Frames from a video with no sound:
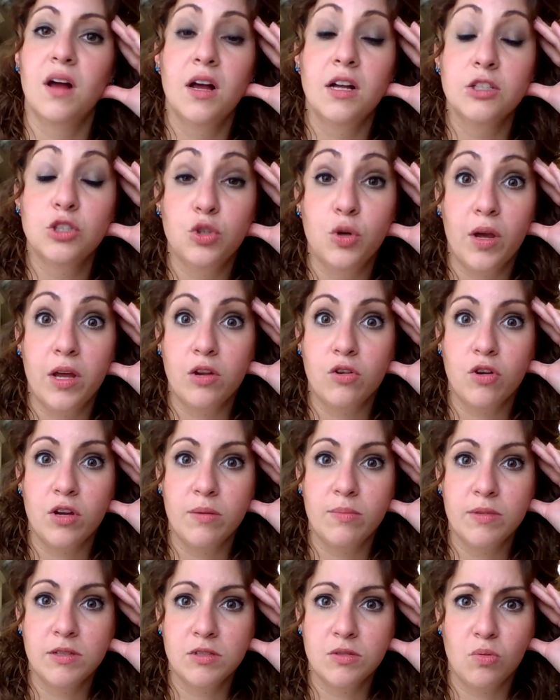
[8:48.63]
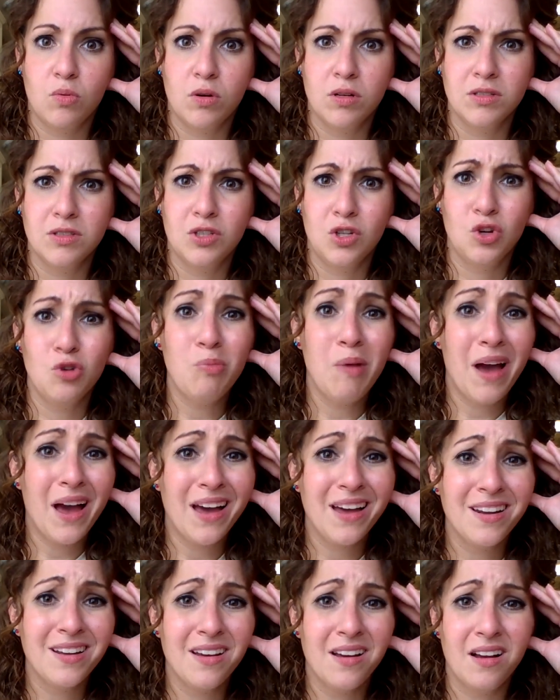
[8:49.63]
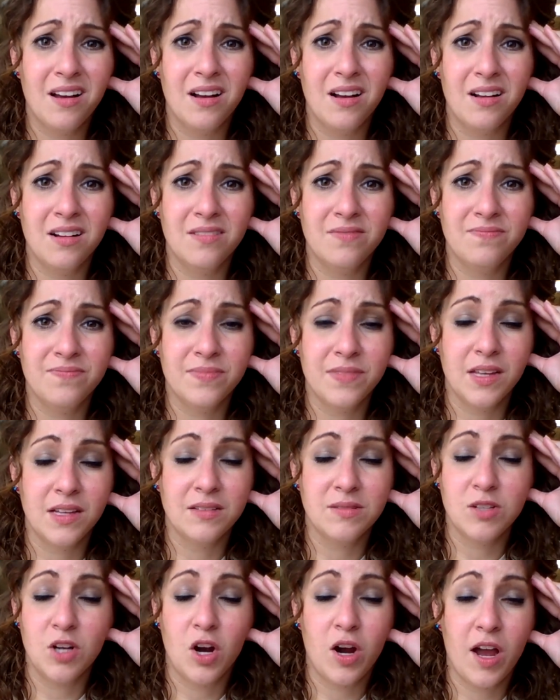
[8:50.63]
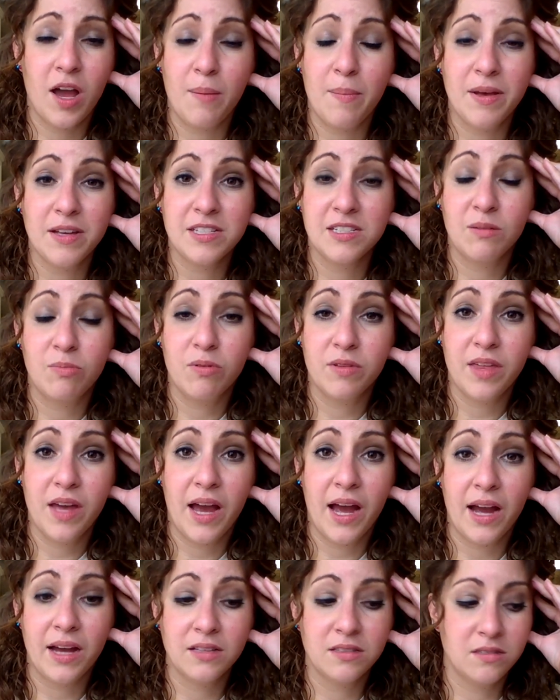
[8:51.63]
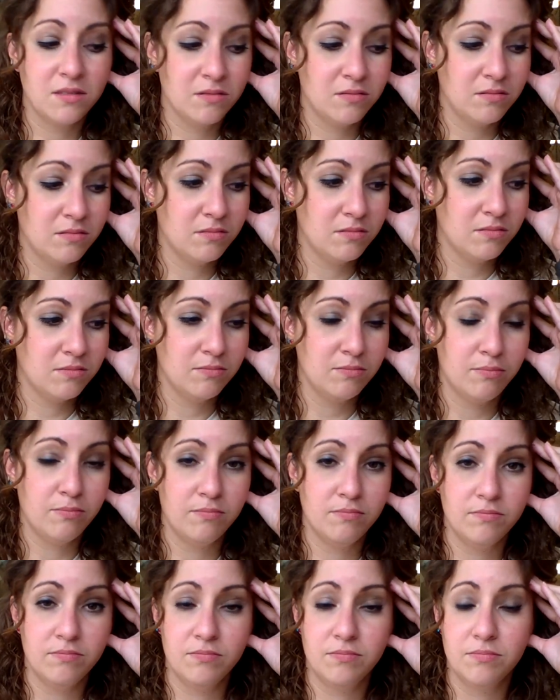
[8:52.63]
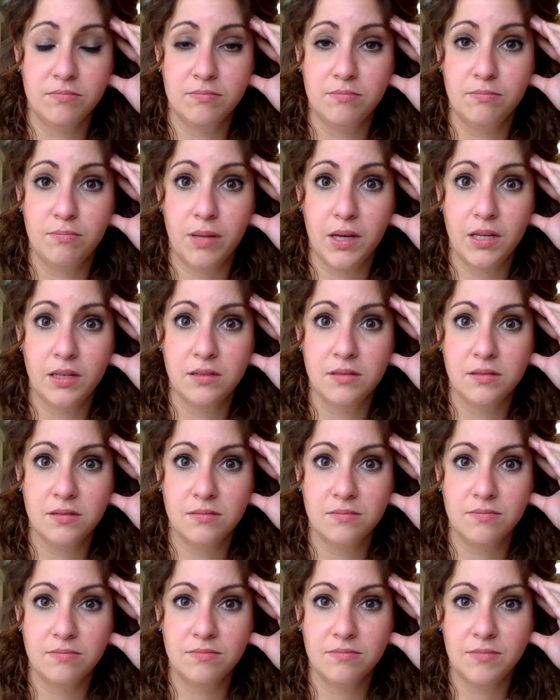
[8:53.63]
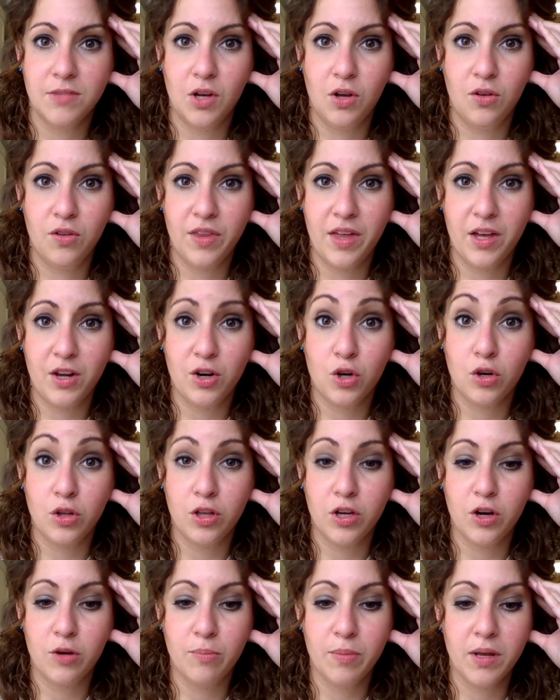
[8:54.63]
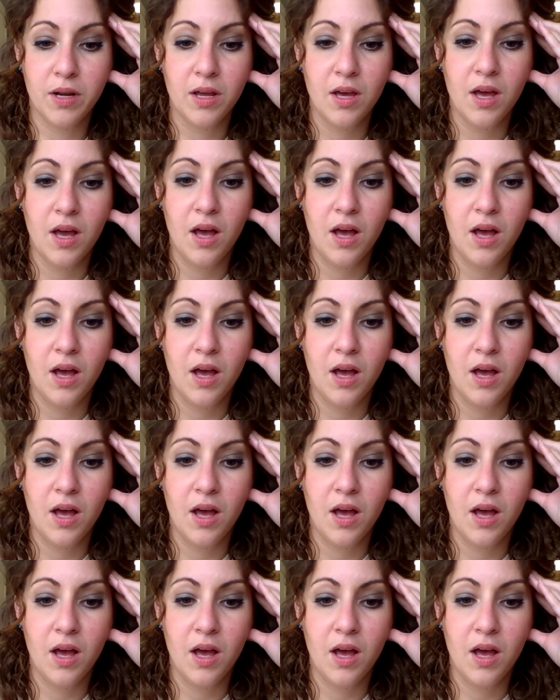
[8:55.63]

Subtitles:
trade agreements weren't too bad. And sorry I messed up with the hats and bikes and all that earlier. But